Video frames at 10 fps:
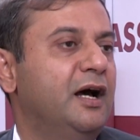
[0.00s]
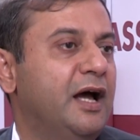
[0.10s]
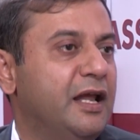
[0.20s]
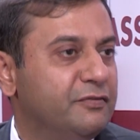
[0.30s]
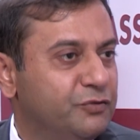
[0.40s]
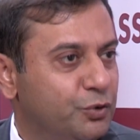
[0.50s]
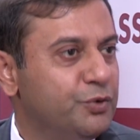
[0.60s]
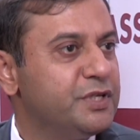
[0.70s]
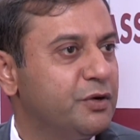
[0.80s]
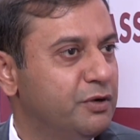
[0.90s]
and if
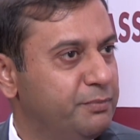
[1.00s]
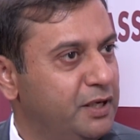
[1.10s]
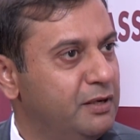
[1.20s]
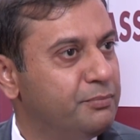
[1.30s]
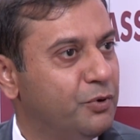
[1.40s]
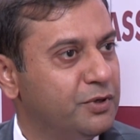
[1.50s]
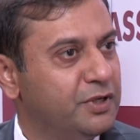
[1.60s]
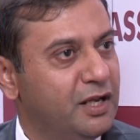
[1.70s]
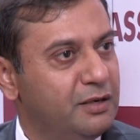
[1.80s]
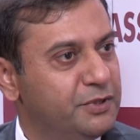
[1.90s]
those are going to be
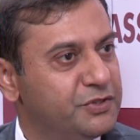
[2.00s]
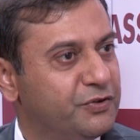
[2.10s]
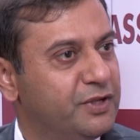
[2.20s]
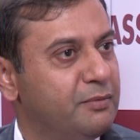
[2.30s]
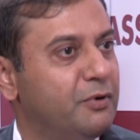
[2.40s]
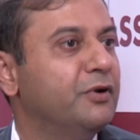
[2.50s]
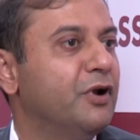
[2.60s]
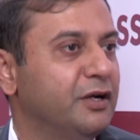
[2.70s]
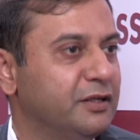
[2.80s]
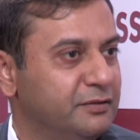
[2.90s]
important elements for them or not.